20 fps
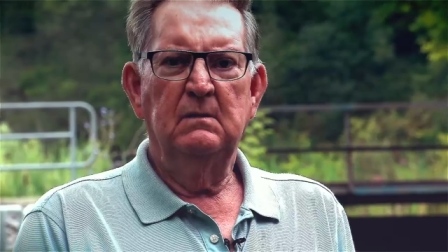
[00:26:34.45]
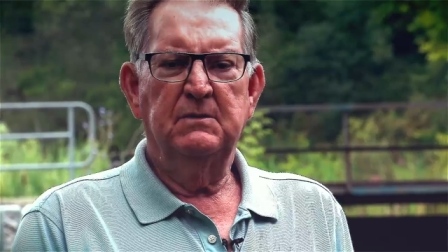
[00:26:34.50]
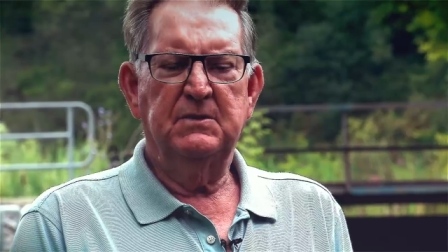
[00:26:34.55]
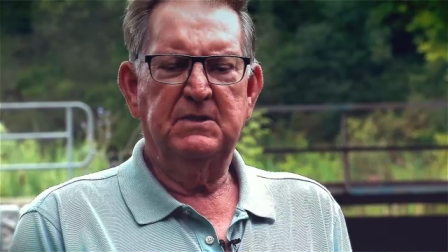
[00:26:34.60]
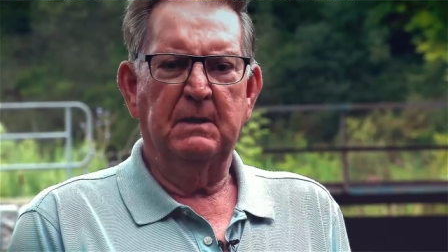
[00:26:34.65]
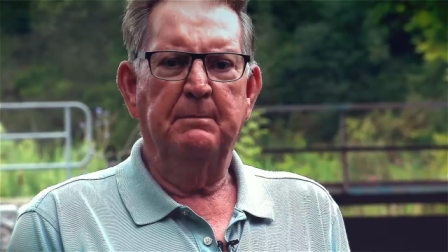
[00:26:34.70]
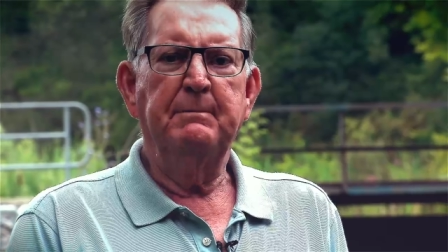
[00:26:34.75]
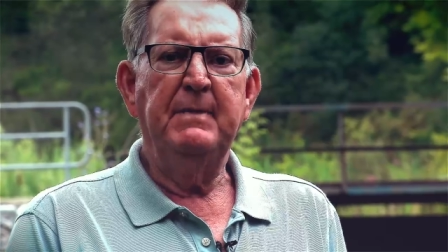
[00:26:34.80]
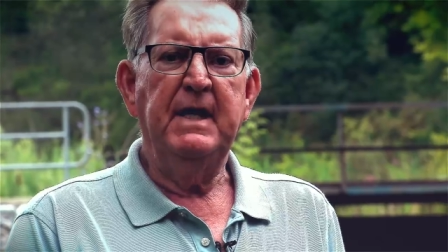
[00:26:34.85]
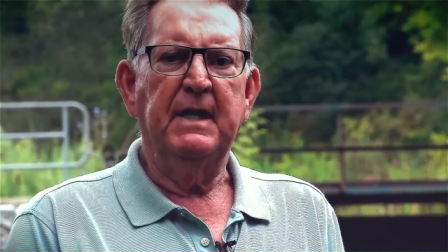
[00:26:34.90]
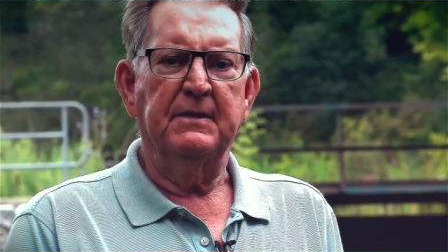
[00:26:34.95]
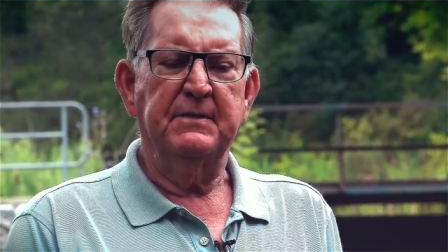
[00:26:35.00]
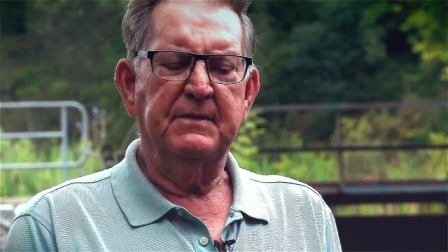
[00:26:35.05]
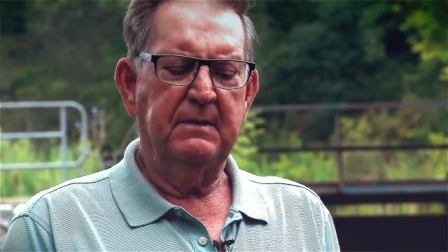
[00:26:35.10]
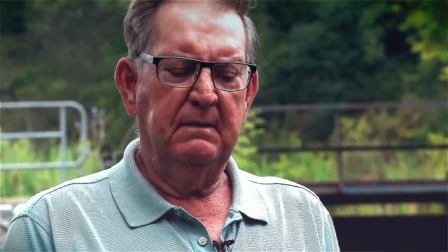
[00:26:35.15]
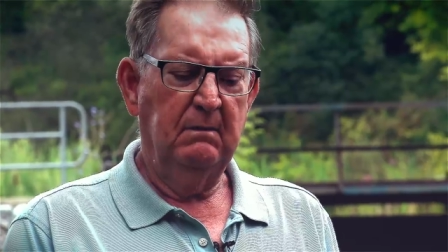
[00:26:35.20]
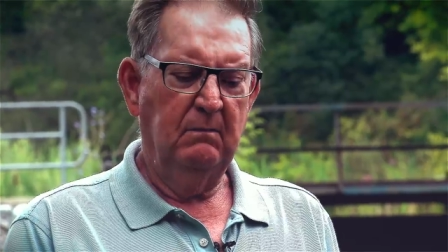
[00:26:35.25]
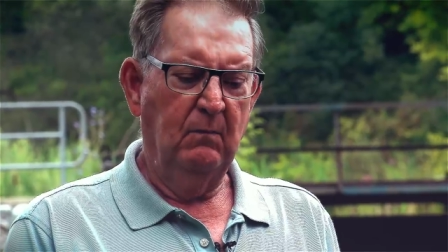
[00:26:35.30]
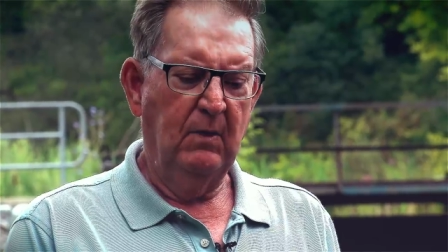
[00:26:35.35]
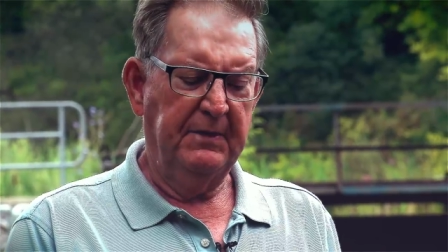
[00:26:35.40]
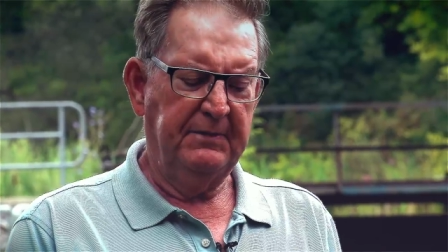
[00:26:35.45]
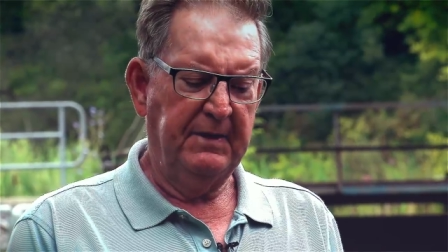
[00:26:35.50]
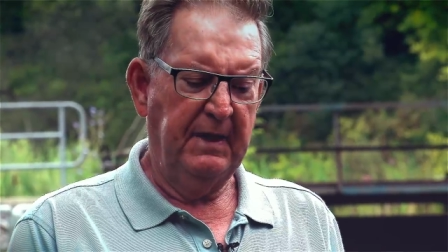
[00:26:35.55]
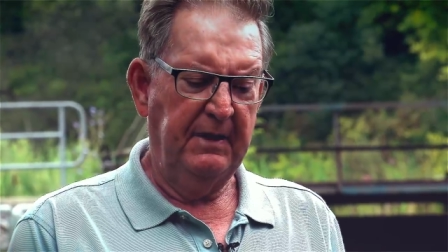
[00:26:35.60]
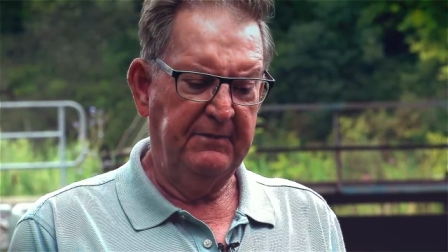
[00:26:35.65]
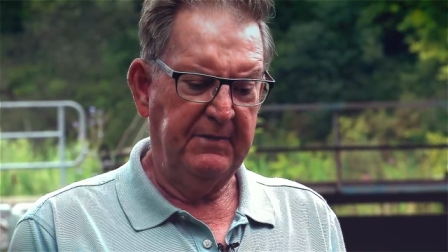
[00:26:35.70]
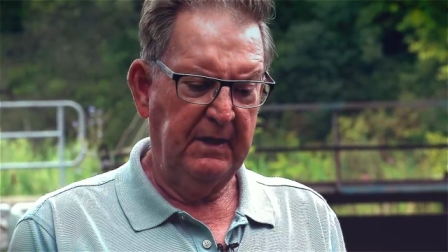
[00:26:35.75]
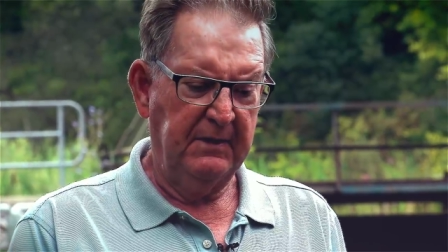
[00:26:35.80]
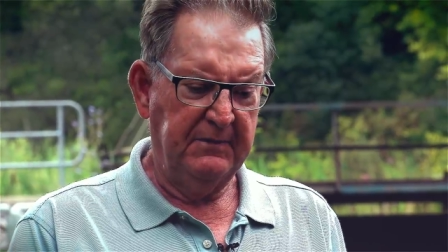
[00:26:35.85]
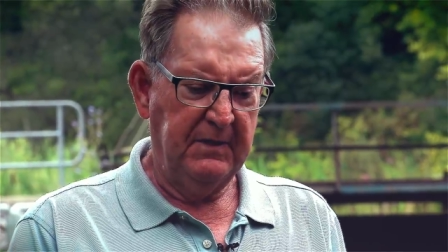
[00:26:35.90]
submit what
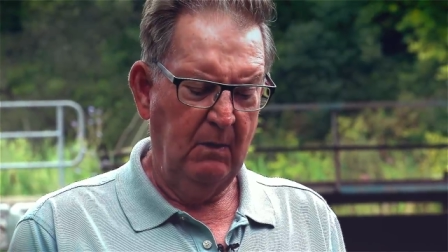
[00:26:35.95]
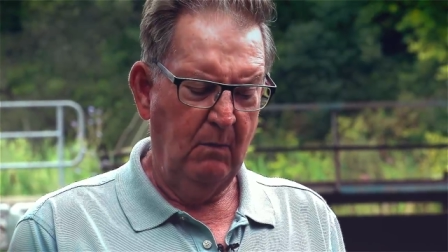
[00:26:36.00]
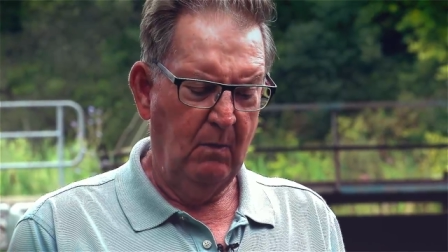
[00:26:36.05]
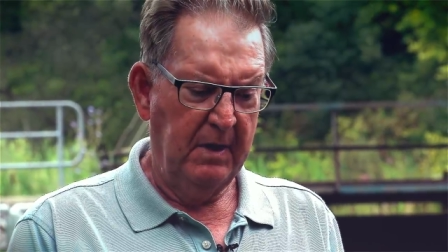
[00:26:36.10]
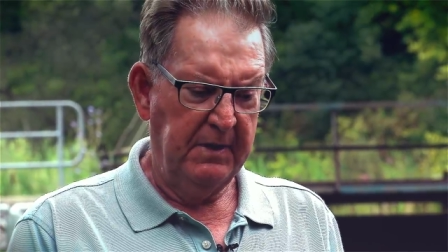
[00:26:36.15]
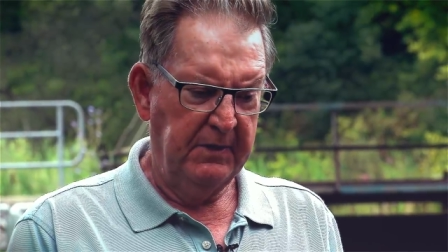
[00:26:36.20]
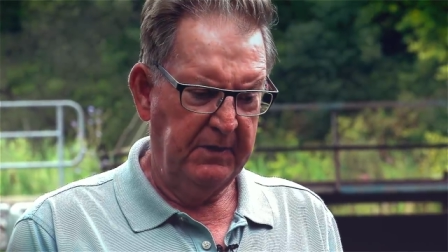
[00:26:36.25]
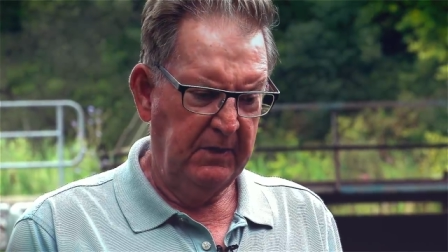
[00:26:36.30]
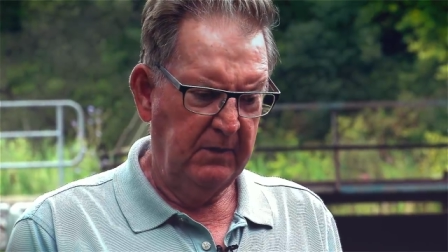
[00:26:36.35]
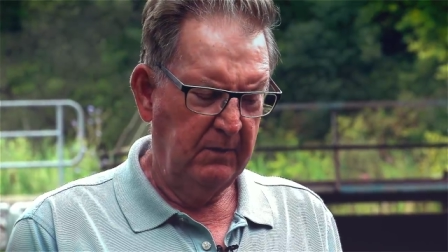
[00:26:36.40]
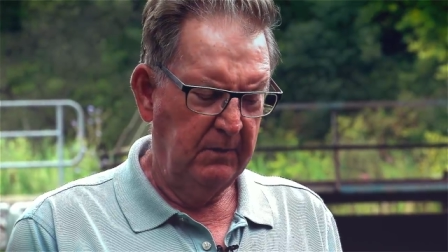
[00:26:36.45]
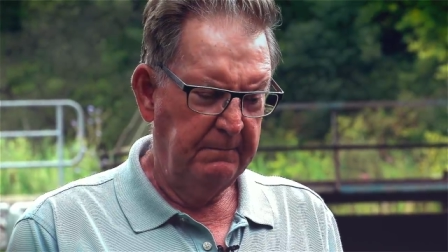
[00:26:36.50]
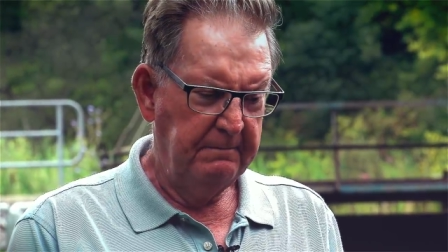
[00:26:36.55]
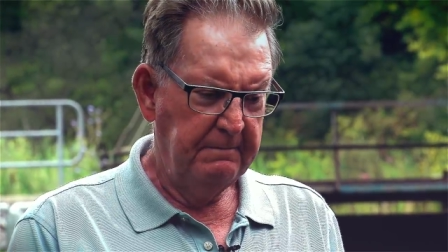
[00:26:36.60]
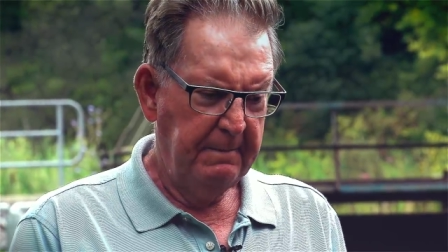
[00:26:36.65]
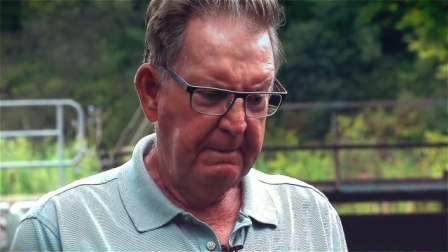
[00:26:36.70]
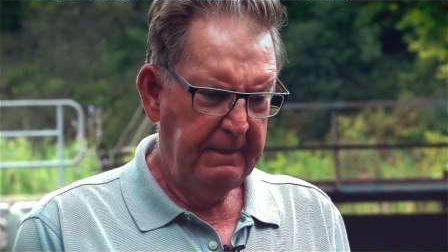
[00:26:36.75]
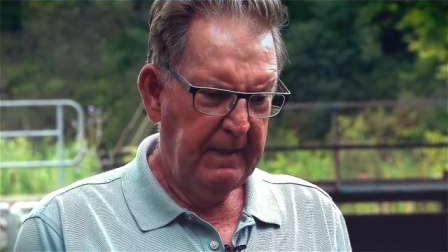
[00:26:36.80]
they think they want to do.